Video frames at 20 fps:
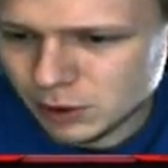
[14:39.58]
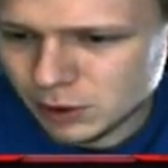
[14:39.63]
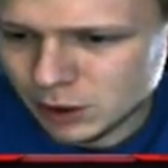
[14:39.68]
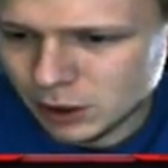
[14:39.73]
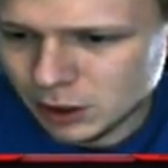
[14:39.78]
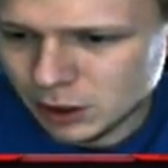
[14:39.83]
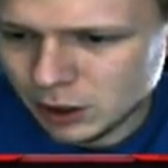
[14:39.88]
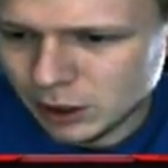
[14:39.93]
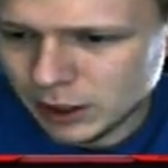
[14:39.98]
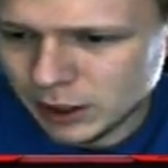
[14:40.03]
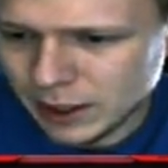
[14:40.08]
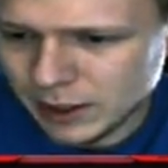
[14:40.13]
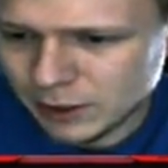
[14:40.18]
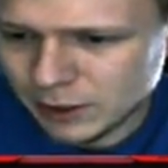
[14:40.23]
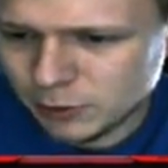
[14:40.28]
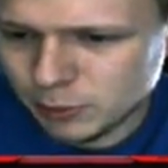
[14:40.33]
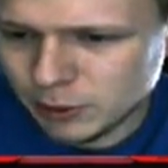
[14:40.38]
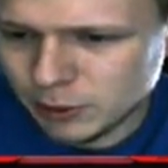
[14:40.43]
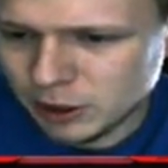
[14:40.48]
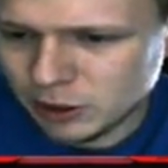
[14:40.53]
Oh yeah,
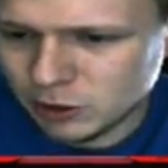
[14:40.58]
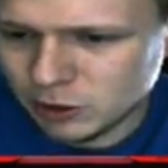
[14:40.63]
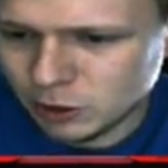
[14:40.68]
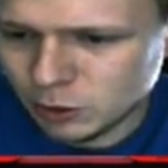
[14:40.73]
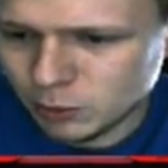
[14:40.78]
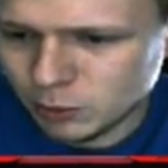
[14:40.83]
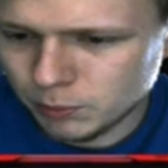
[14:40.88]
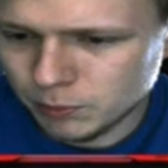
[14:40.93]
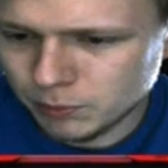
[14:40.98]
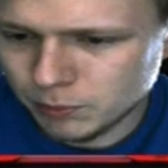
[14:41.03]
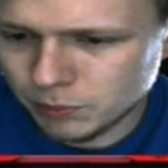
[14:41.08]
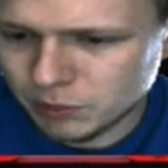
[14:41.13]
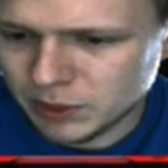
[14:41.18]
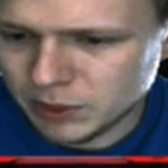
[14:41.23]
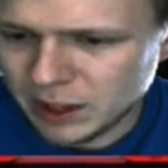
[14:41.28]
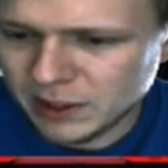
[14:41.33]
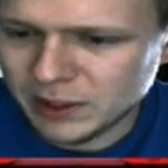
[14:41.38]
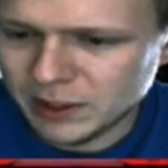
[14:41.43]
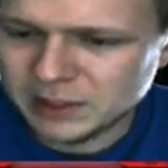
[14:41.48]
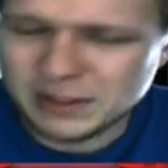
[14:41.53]
that's pretty dope.
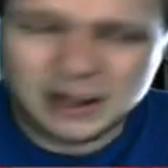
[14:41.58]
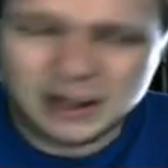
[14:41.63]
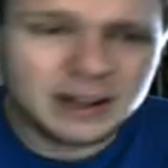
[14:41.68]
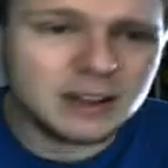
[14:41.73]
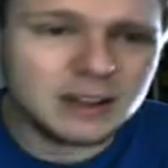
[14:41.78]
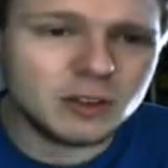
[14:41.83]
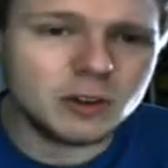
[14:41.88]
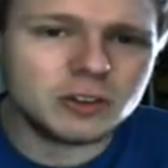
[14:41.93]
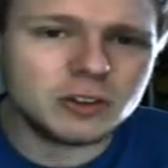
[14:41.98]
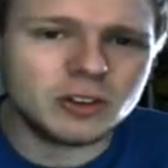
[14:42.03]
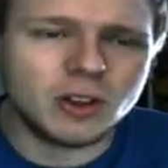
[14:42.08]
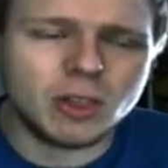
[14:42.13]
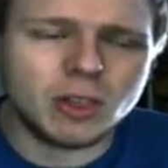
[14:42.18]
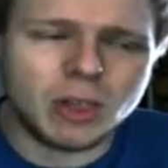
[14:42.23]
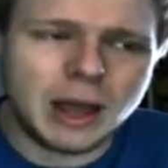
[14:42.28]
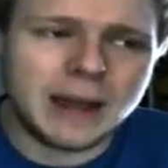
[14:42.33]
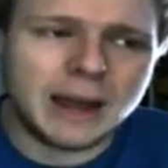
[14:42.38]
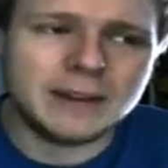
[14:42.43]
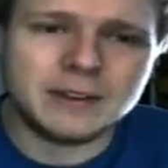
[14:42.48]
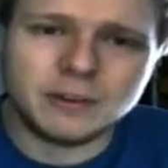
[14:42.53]
I like that it looks a
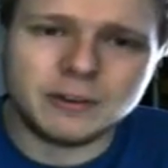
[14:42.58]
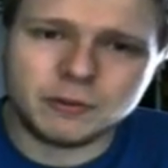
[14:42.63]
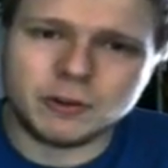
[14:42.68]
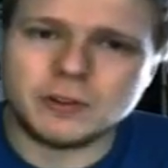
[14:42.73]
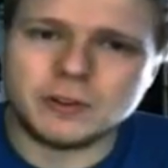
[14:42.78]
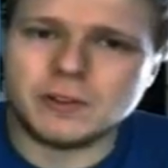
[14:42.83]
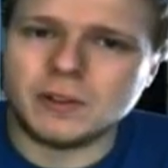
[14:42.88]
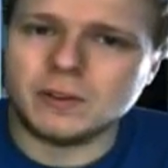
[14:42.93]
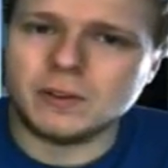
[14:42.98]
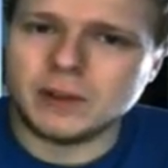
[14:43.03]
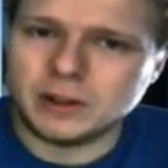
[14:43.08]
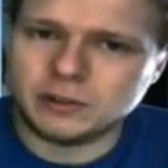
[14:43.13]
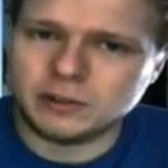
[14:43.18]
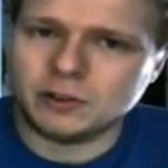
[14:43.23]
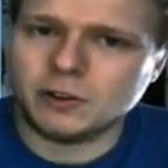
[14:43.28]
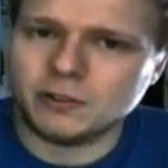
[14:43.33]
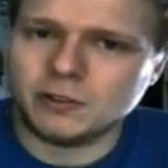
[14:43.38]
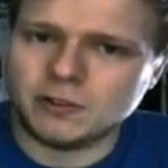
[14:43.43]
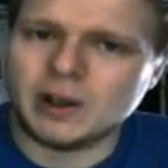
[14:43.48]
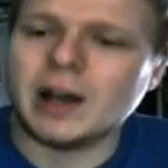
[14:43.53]
lot different than
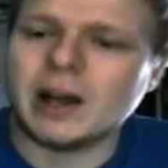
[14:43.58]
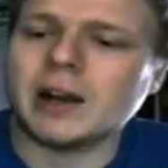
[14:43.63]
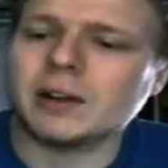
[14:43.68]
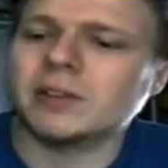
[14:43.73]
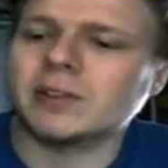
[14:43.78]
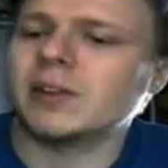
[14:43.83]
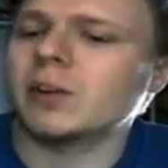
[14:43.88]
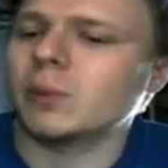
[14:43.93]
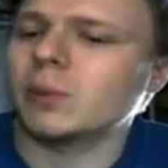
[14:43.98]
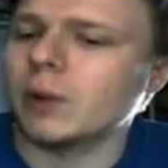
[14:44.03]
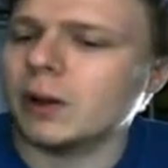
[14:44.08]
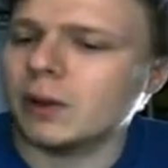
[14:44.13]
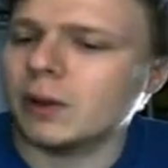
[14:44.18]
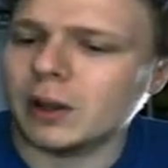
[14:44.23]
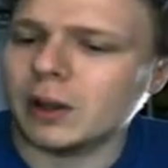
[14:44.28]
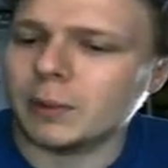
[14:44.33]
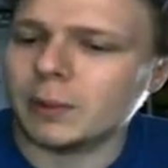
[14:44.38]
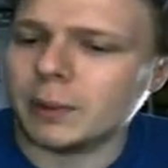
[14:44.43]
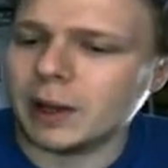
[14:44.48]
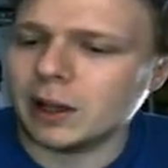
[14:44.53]
Lantern Fox. That's what I
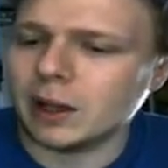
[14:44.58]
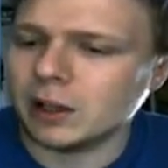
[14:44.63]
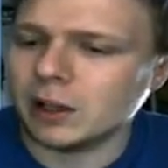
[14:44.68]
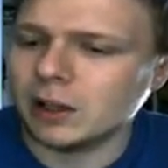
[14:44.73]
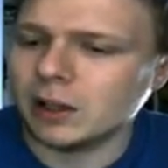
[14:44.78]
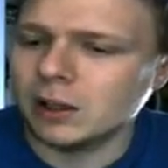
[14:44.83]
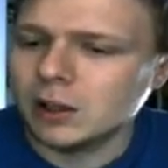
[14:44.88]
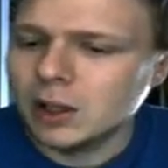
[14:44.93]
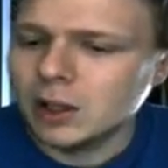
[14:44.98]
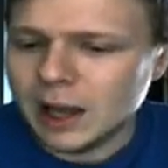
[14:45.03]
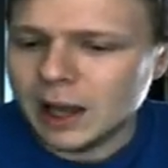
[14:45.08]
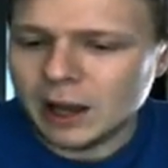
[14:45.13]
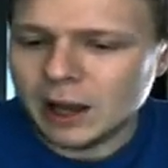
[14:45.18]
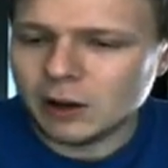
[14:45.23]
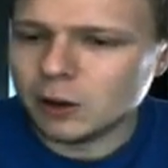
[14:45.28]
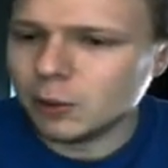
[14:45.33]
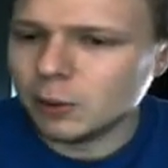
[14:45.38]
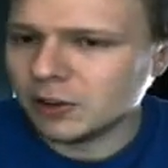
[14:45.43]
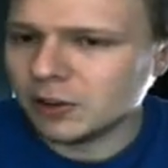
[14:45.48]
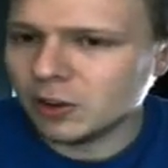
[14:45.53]
like about it. I don't
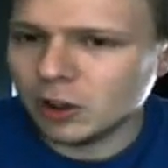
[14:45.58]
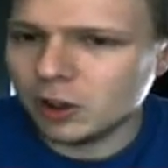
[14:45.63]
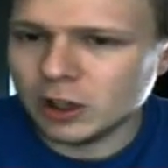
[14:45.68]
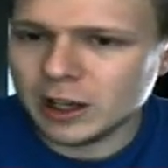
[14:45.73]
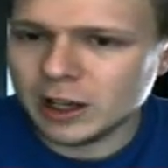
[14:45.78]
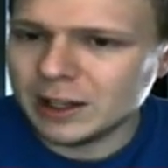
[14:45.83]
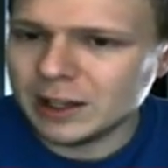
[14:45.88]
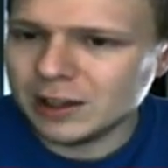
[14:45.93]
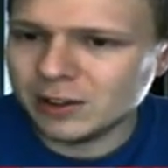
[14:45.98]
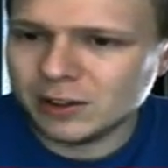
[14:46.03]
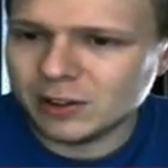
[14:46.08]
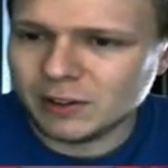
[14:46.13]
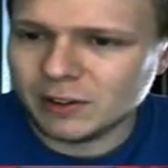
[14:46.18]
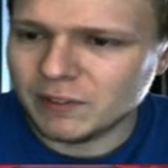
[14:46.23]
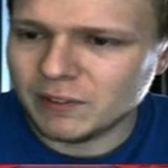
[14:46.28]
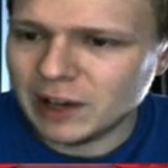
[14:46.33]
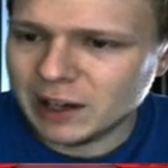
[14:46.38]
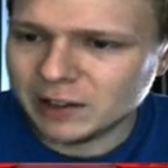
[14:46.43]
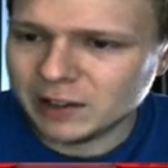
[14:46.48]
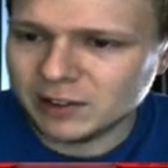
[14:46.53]
know what Song Guy is and
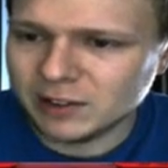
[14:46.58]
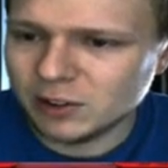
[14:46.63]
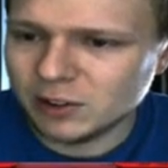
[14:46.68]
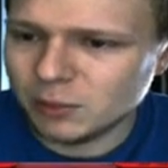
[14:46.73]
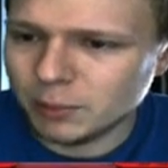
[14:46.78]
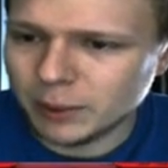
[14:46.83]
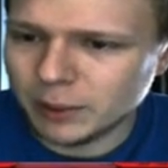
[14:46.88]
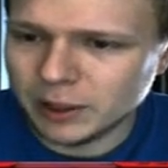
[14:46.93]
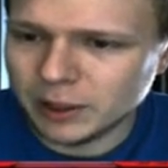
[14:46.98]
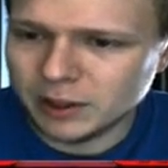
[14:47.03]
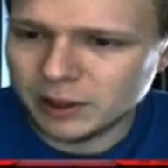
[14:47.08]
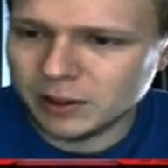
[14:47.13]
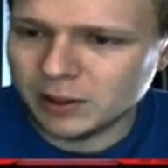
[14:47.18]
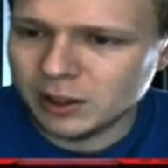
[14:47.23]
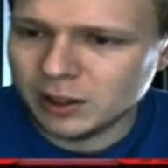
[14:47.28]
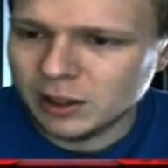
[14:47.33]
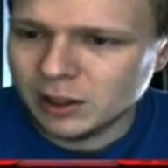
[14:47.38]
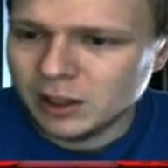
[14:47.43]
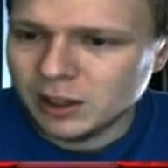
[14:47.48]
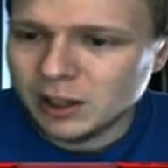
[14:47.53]
Fox is, but
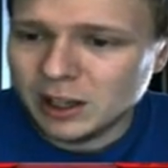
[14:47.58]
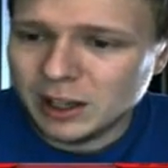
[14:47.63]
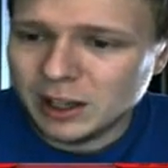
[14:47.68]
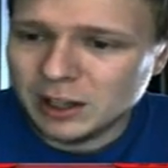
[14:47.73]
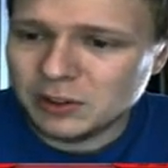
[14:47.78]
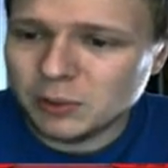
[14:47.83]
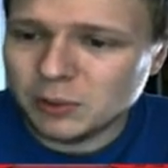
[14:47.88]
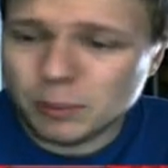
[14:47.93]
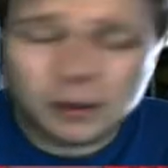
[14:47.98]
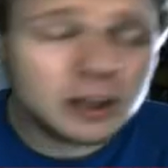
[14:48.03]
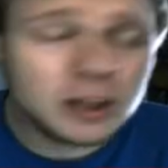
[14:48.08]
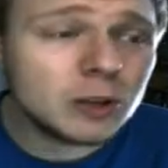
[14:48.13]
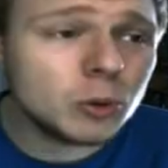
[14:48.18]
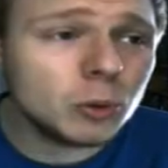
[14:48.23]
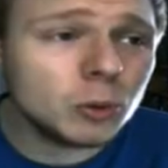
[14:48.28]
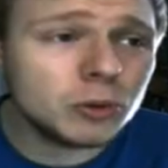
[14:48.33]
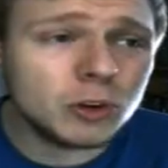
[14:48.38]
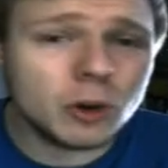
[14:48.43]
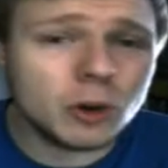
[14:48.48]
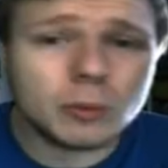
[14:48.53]
it's a pretty
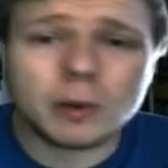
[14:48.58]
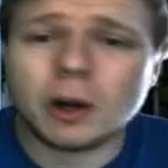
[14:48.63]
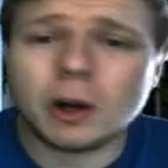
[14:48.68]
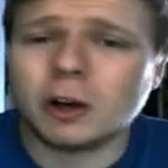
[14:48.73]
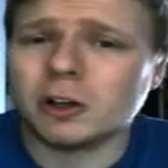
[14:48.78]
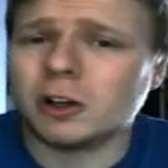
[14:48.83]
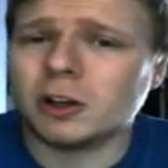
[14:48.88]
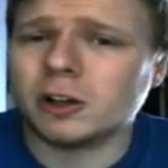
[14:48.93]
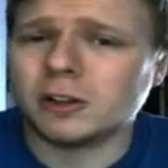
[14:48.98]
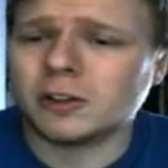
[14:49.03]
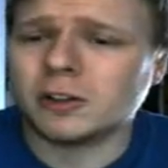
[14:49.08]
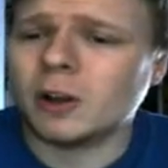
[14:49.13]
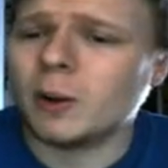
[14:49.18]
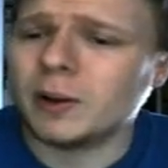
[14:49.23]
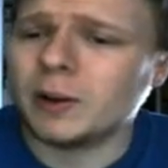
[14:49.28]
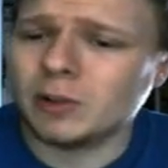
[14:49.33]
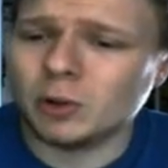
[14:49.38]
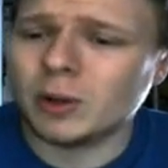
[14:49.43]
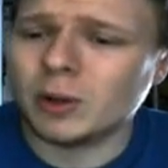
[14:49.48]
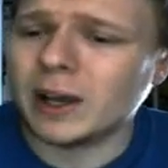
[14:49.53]
cool, dope card art, though. I
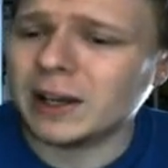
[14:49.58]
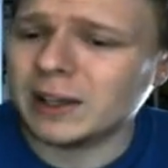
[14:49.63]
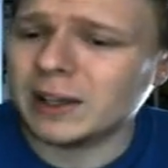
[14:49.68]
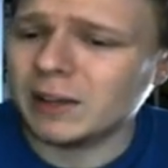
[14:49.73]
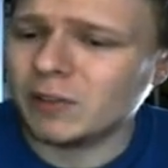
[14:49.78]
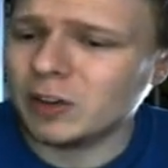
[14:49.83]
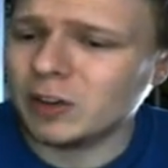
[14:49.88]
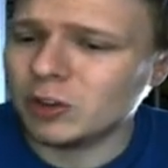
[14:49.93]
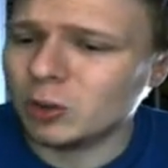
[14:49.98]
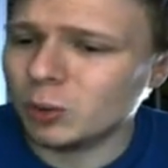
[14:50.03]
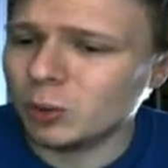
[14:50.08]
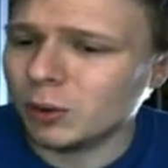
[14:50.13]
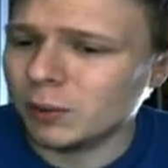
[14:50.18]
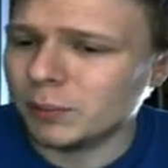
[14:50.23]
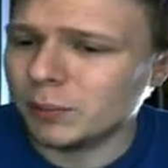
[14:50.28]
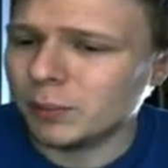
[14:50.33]
do got to give it to him.